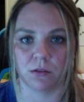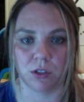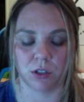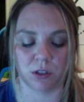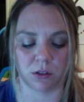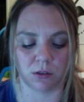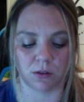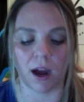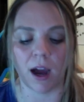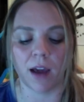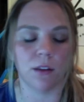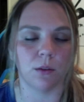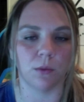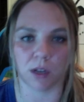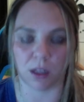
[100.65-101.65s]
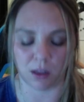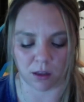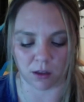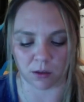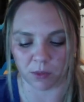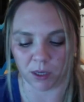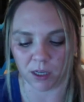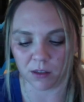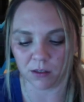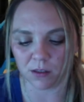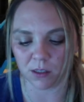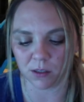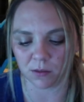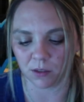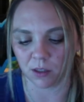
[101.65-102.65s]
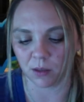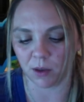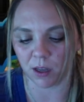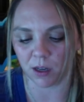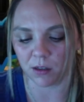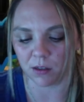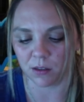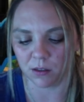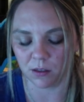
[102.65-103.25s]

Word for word: to either one of the lone pairs, doesn't really matter.